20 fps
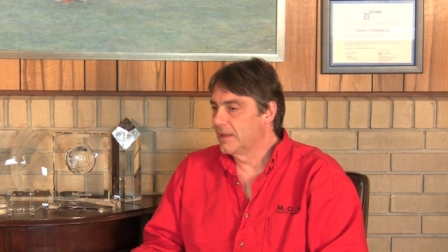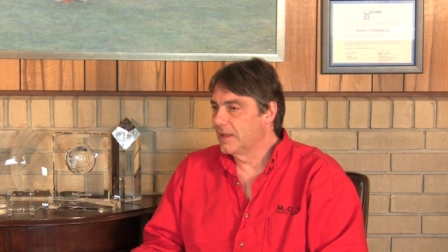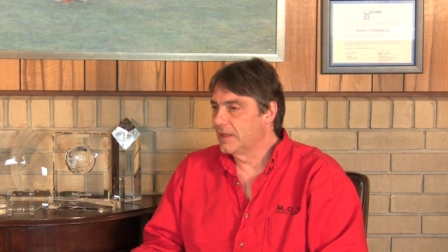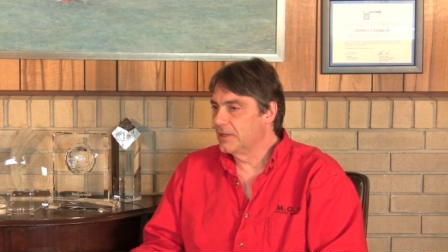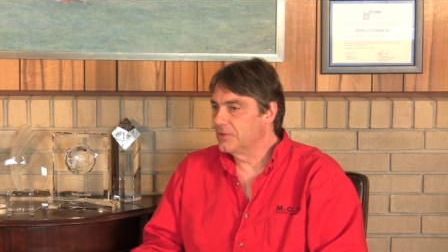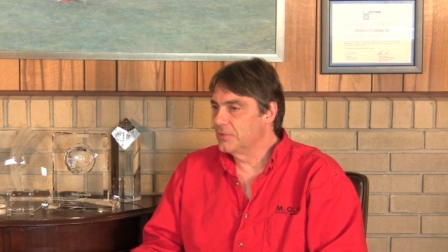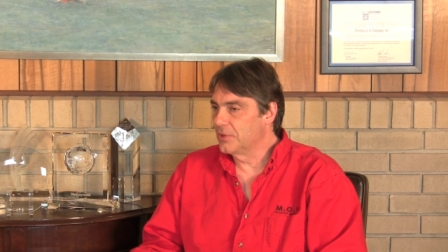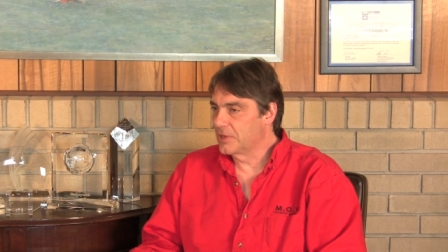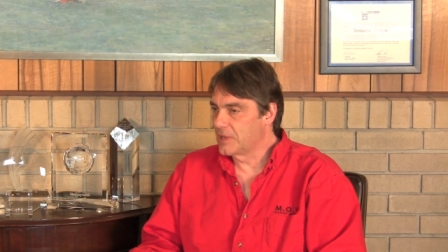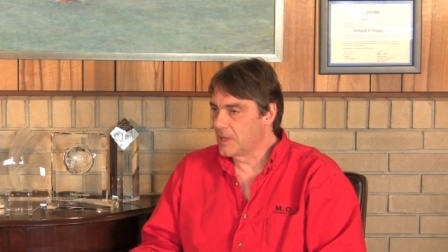I
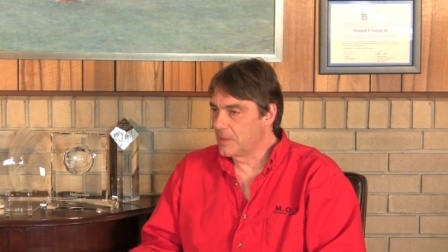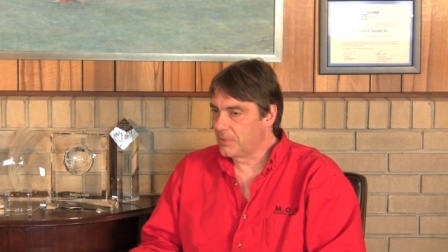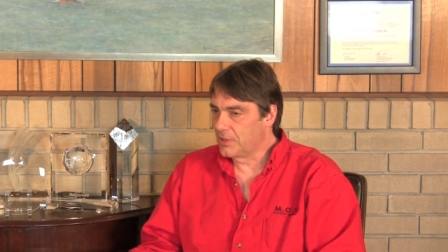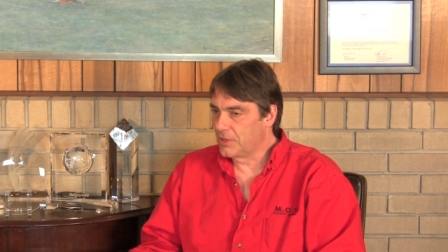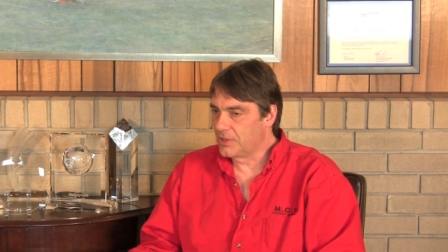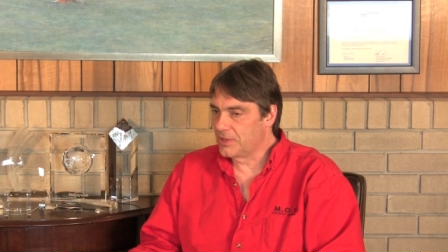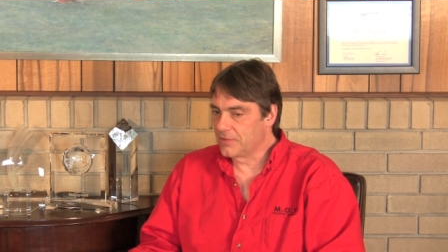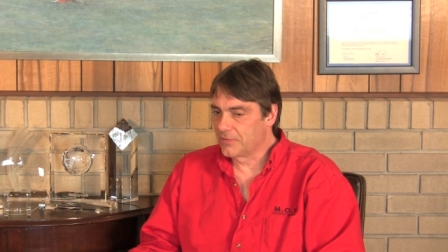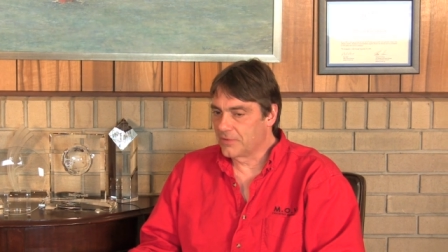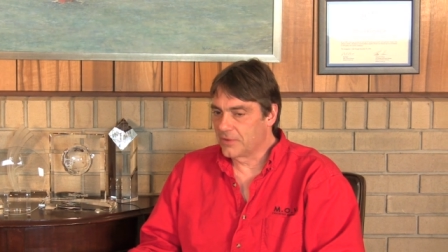do a
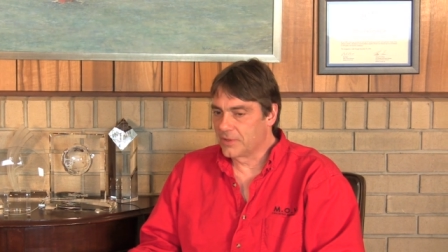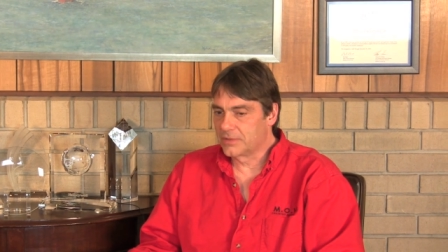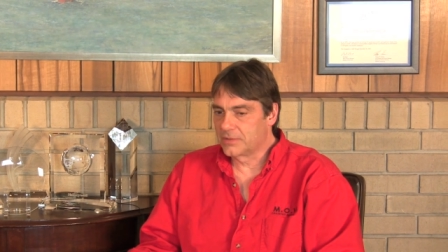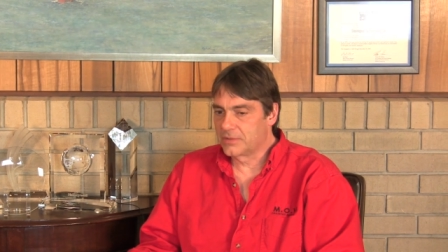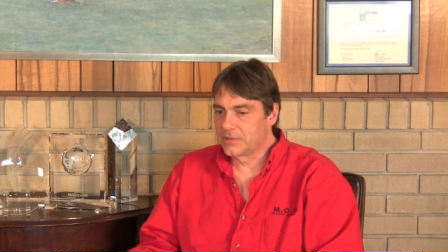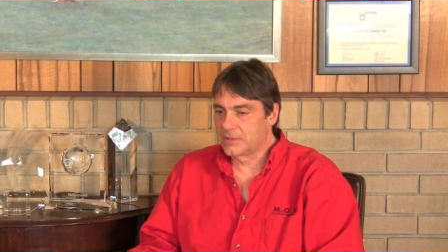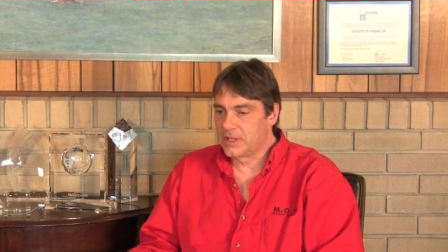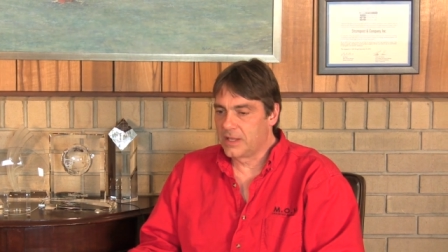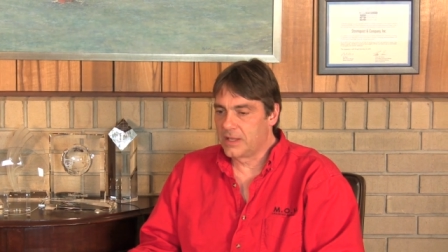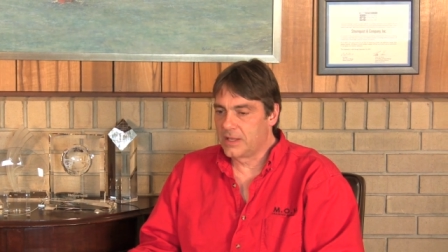couple of different
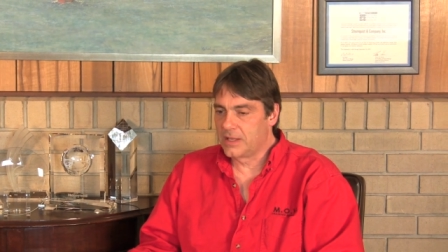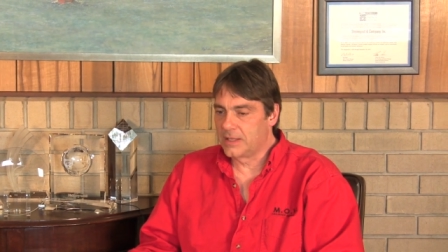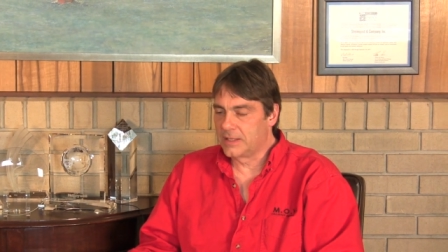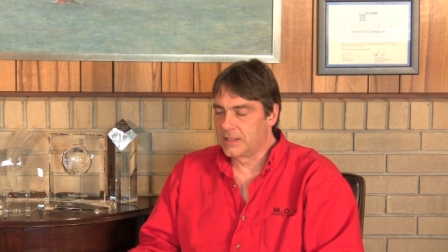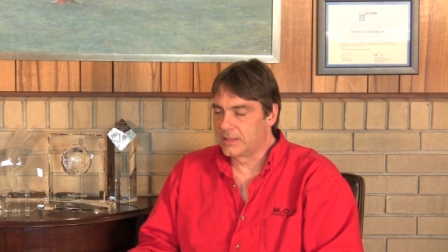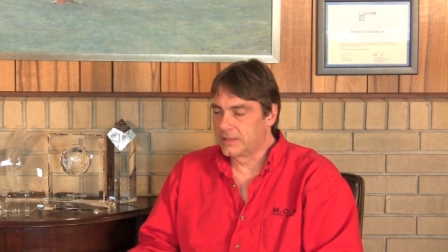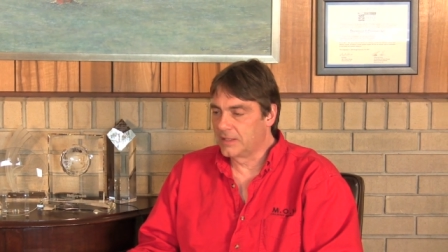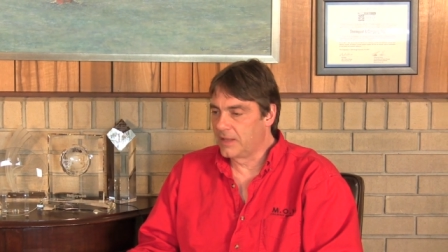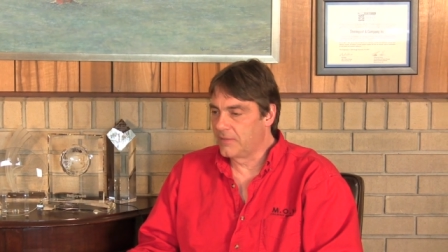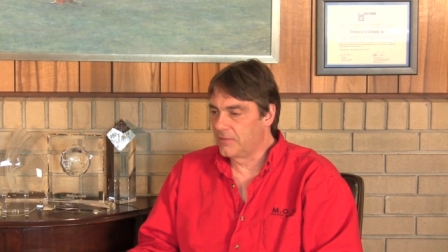
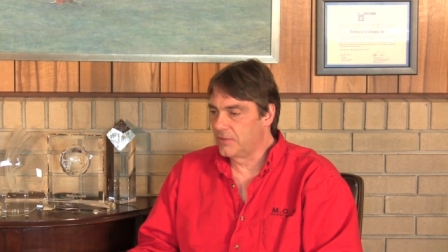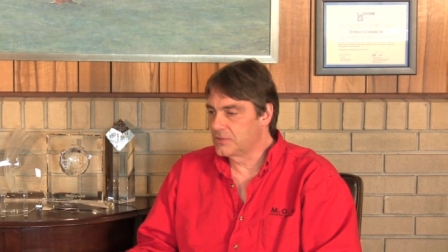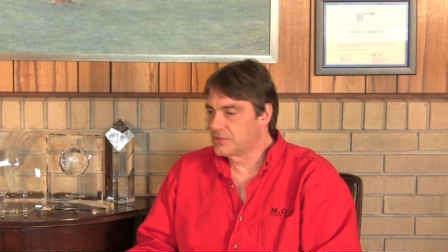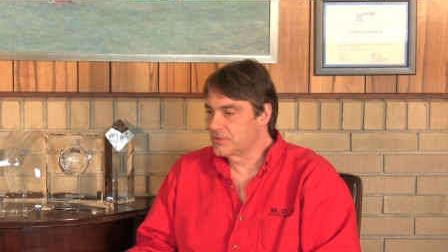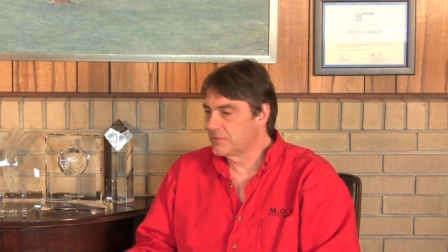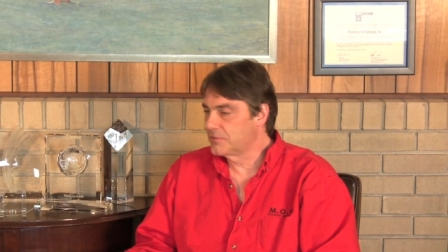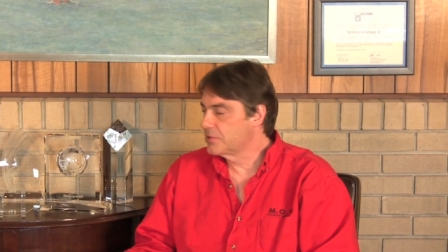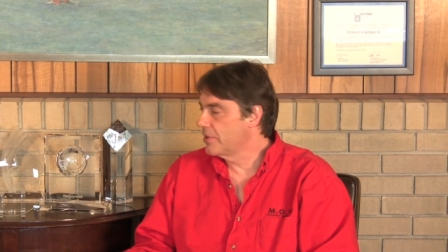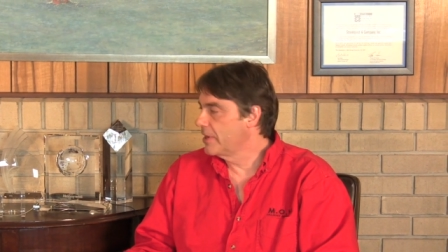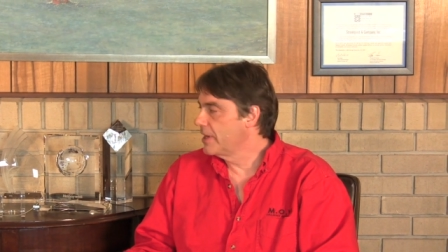
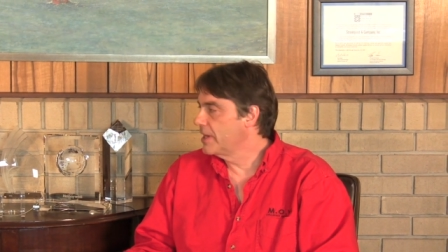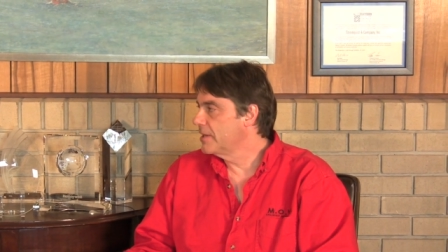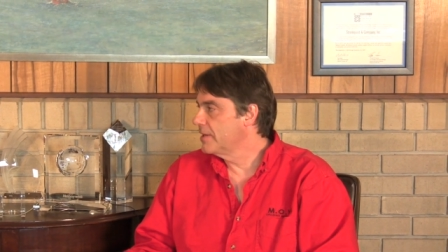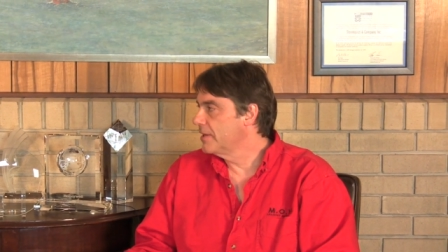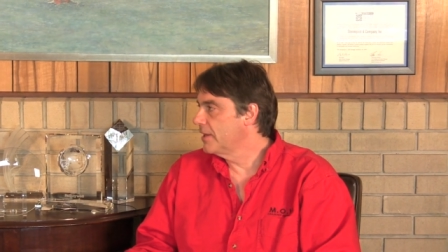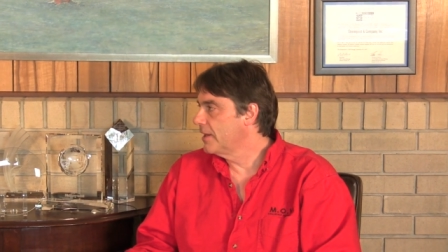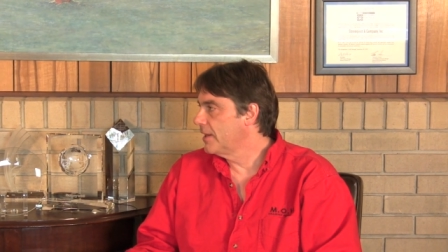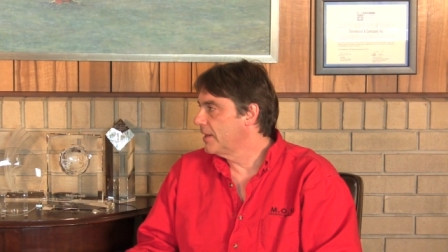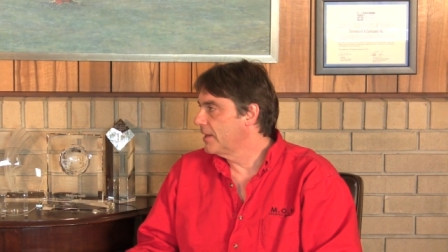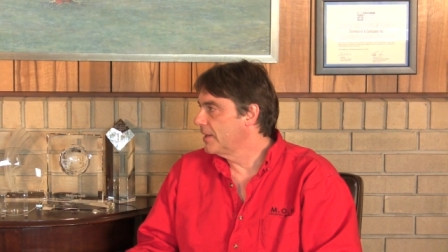levels of
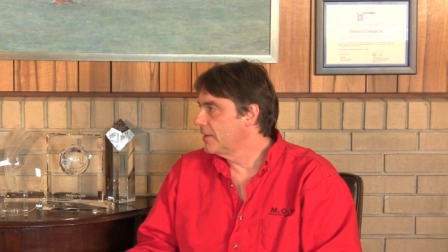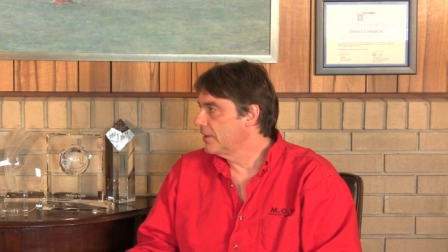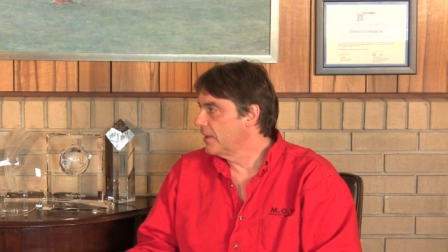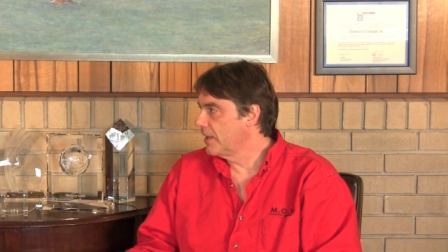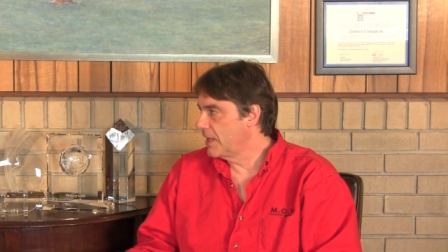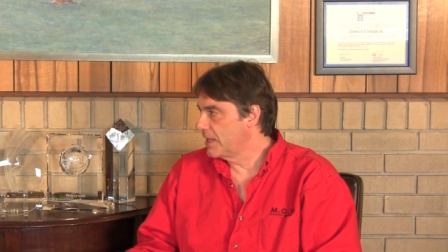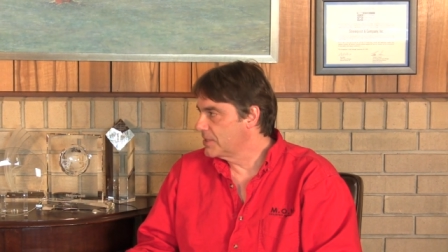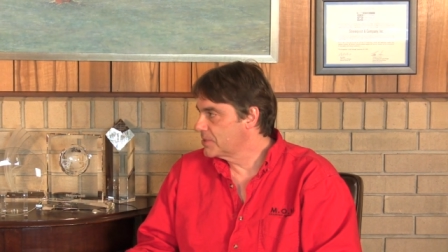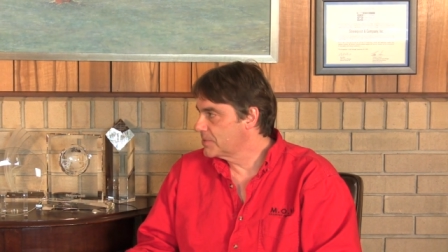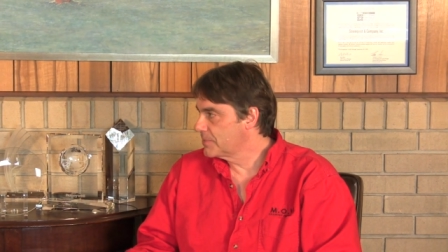training on
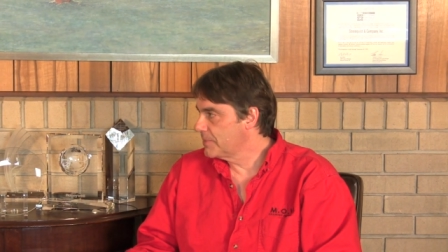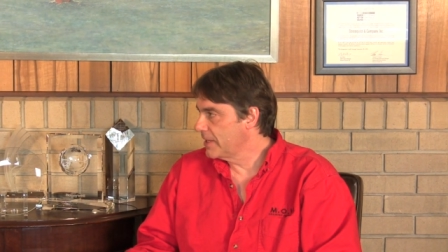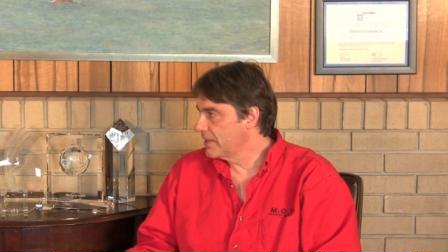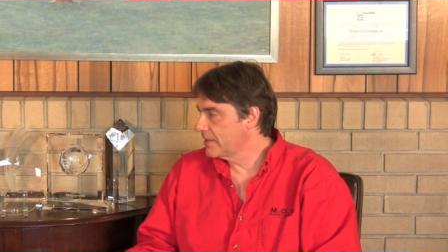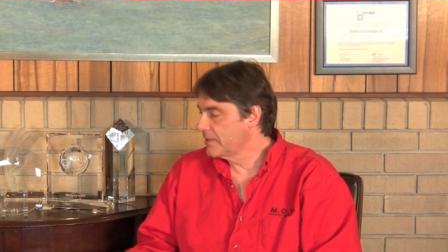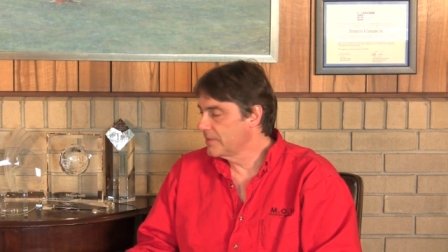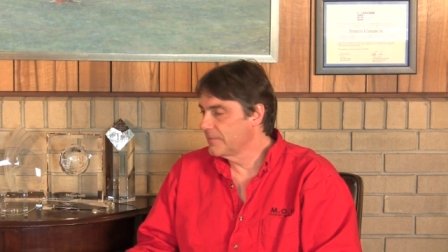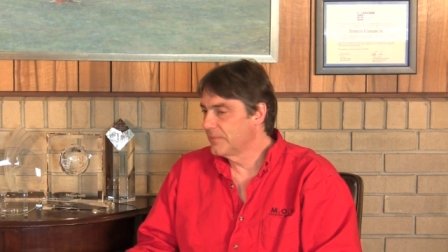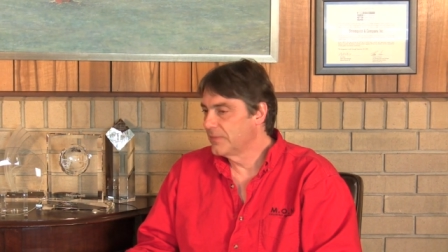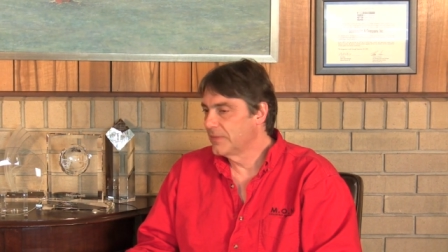
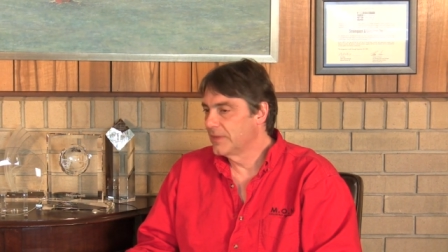LonSpec,